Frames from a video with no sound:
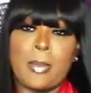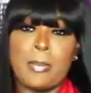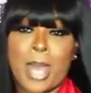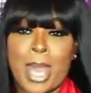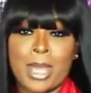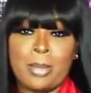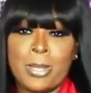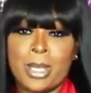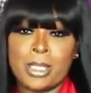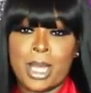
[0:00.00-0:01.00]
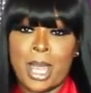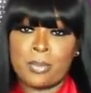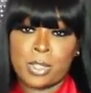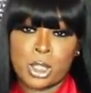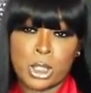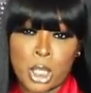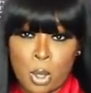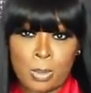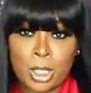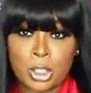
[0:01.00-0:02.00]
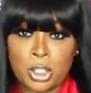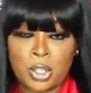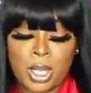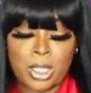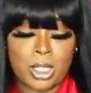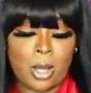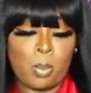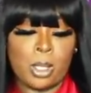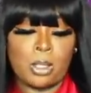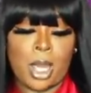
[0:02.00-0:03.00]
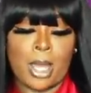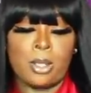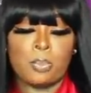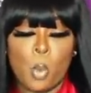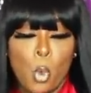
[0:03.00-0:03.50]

baggy because they have so much stretch they want like